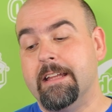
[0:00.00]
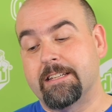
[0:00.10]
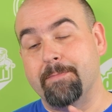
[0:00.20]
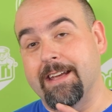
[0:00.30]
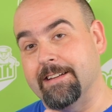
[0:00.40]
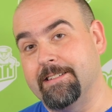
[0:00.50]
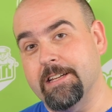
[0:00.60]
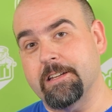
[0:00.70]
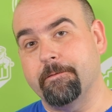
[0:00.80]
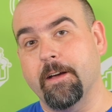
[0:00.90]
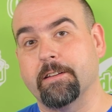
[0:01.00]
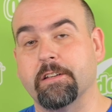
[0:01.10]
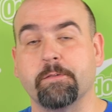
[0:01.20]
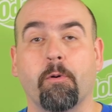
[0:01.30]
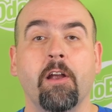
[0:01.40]
to make a
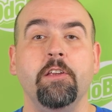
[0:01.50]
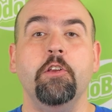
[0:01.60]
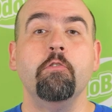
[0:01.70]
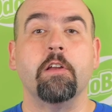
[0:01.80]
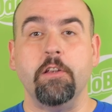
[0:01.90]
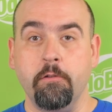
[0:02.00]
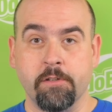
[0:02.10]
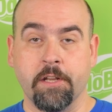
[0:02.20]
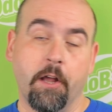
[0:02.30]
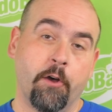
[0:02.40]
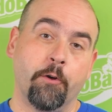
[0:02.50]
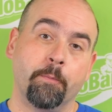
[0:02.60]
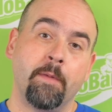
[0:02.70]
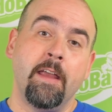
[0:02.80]
disinfecting spray you can use at home.